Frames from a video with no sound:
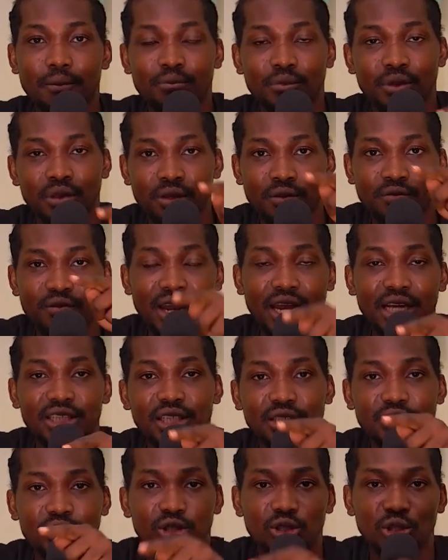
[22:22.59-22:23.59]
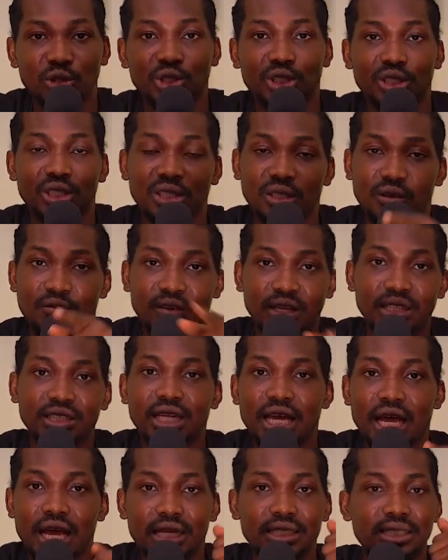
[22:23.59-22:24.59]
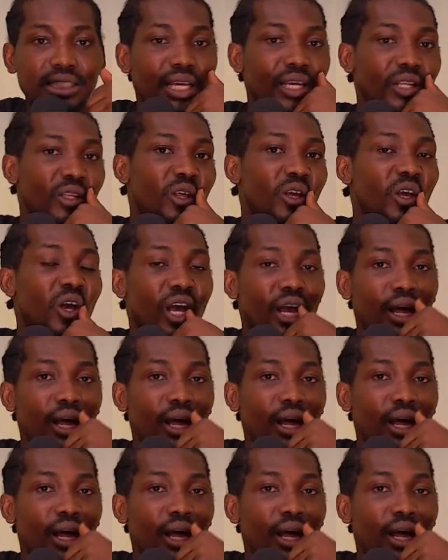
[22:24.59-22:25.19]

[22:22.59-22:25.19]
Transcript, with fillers: the financial institutions, the fintechs, and the